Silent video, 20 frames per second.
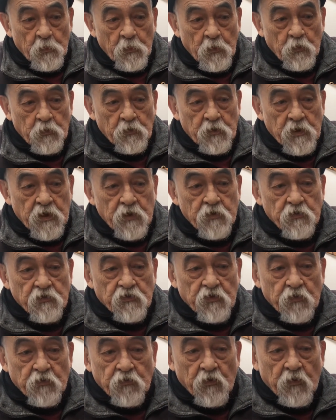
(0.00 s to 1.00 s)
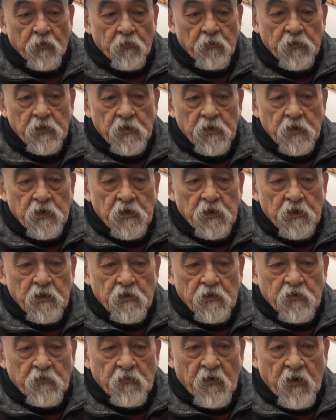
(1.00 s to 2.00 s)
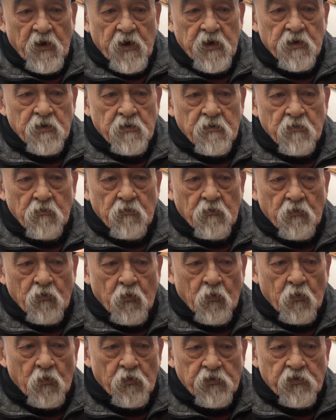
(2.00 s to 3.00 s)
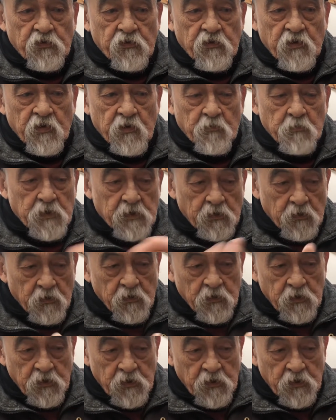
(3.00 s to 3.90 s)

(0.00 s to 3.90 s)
Okay, you see you've got fine, coarse and middle,